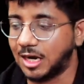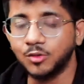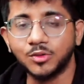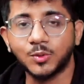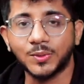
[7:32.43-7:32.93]

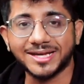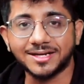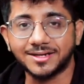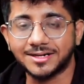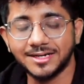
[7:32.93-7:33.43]
How quick,
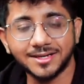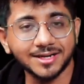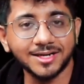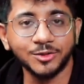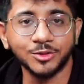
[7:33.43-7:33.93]

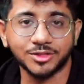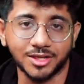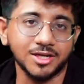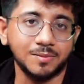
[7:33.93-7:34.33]
clearly do you think